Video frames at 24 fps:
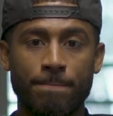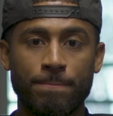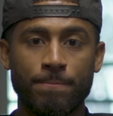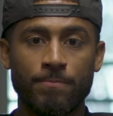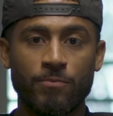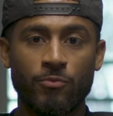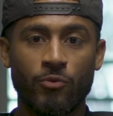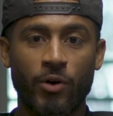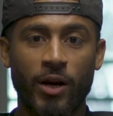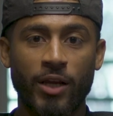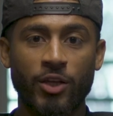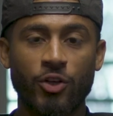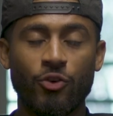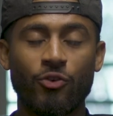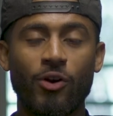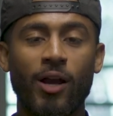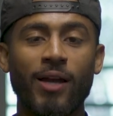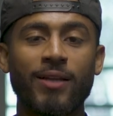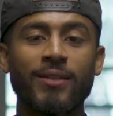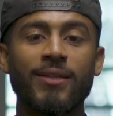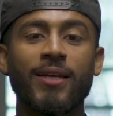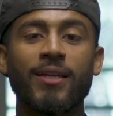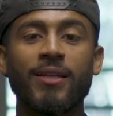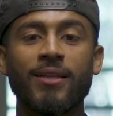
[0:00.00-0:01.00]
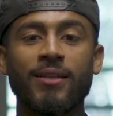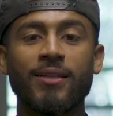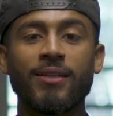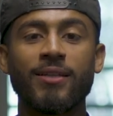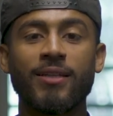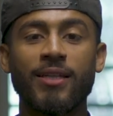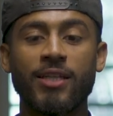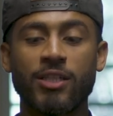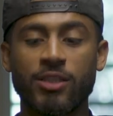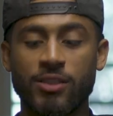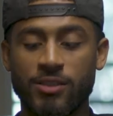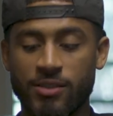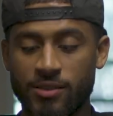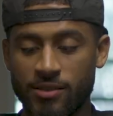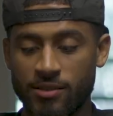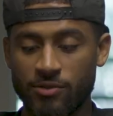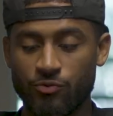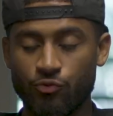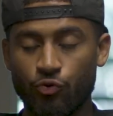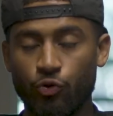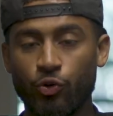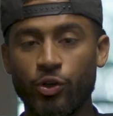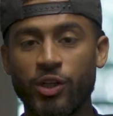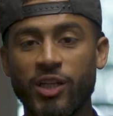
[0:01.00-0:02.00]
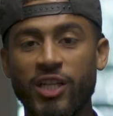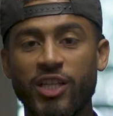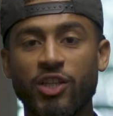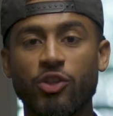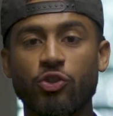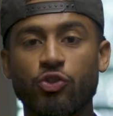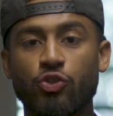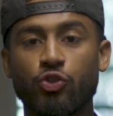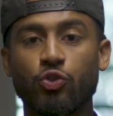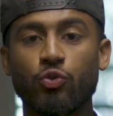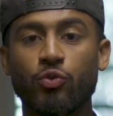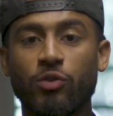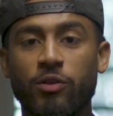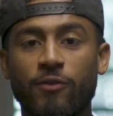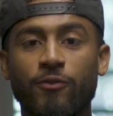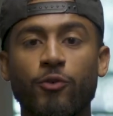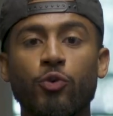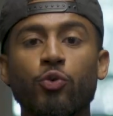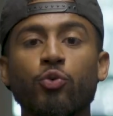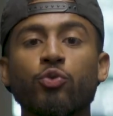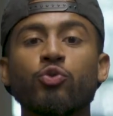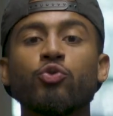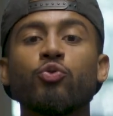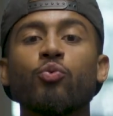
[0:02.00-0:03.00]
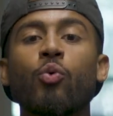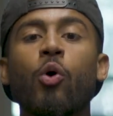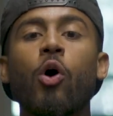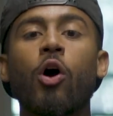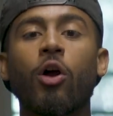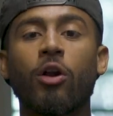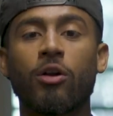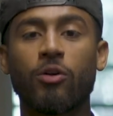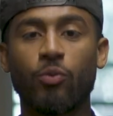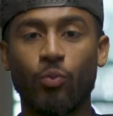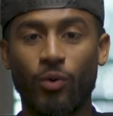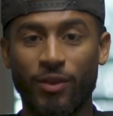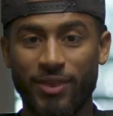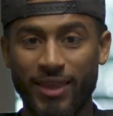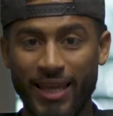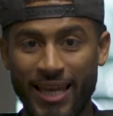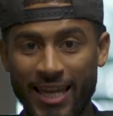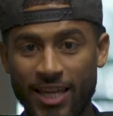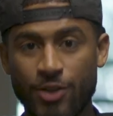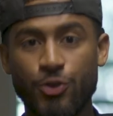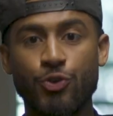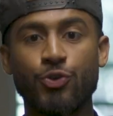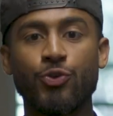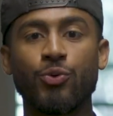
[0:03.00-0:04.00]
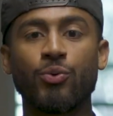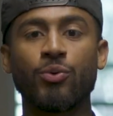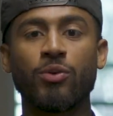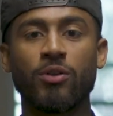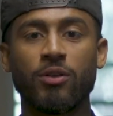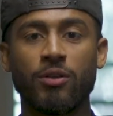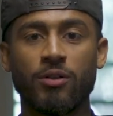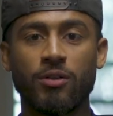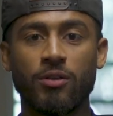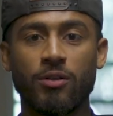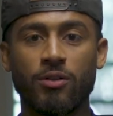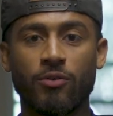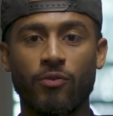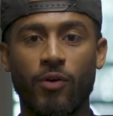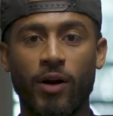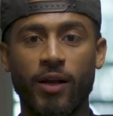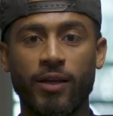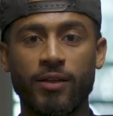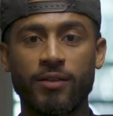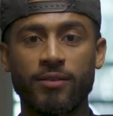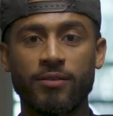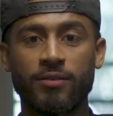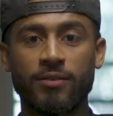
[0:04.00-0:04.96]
right? Your identity is rooted in the truth of who you are within you, right?